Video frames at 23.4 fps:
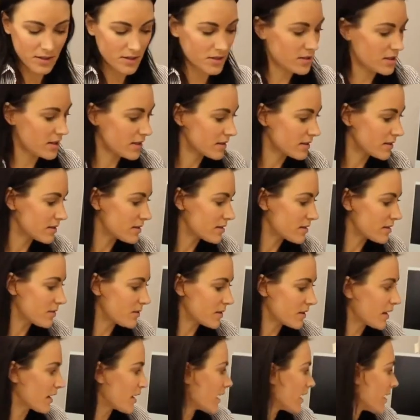care
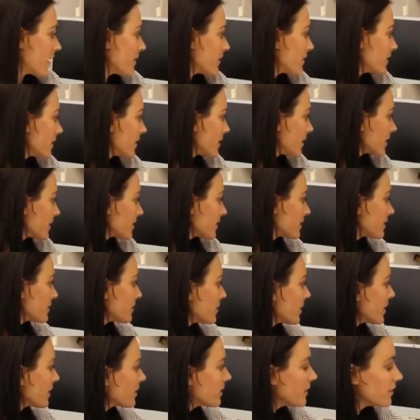providers need to know that they can